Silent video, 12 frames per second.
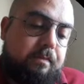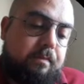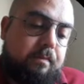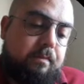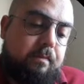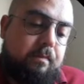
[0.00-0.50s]

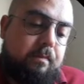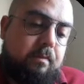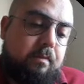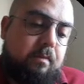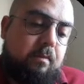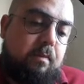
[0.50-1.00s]

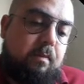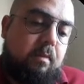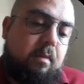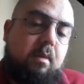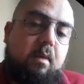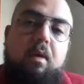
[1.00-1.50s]

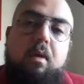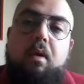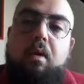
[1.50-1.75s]
No one is speaking in this clip.